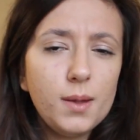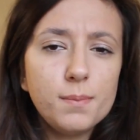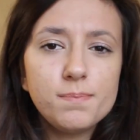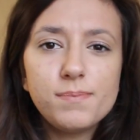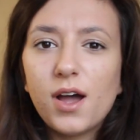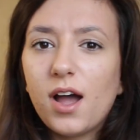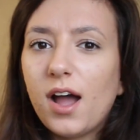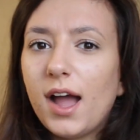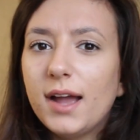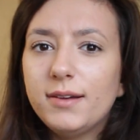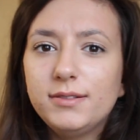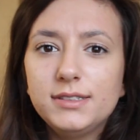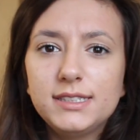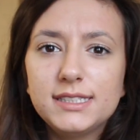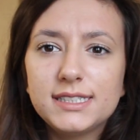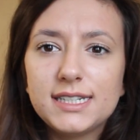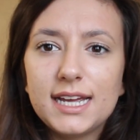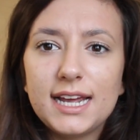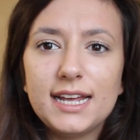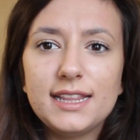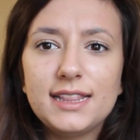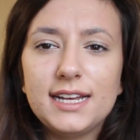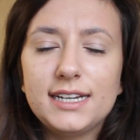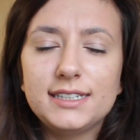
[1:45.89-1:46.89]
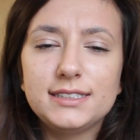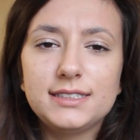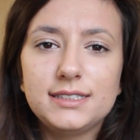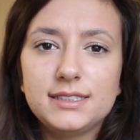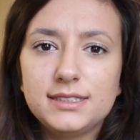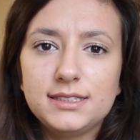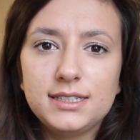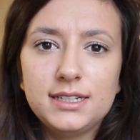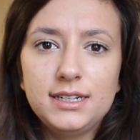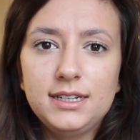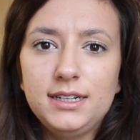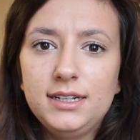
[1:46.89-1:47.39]
but I would say
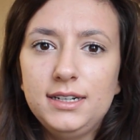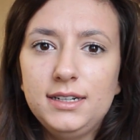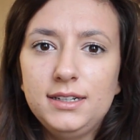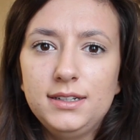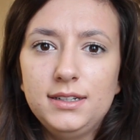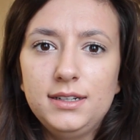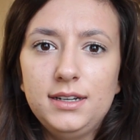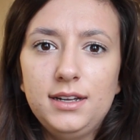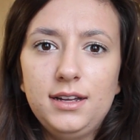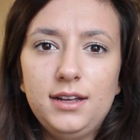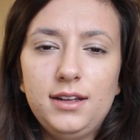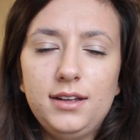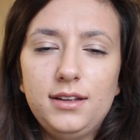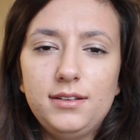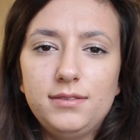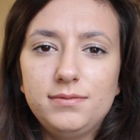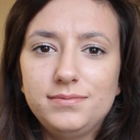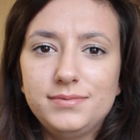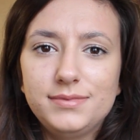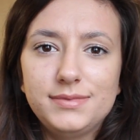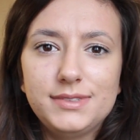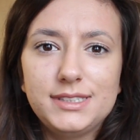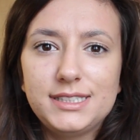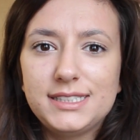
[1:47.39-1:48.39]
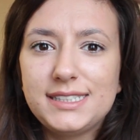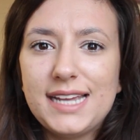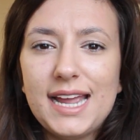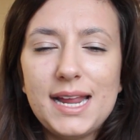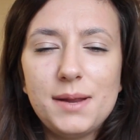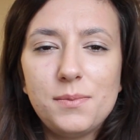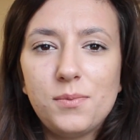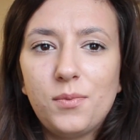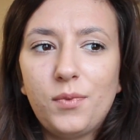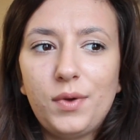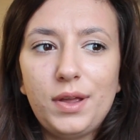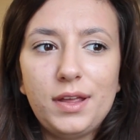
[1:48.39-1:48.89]
that's the
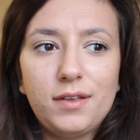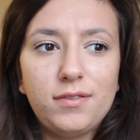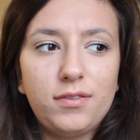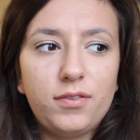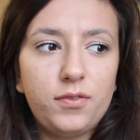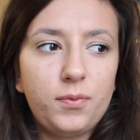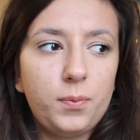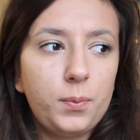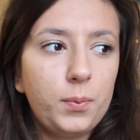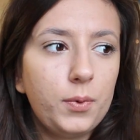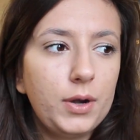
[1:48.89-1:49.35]
same with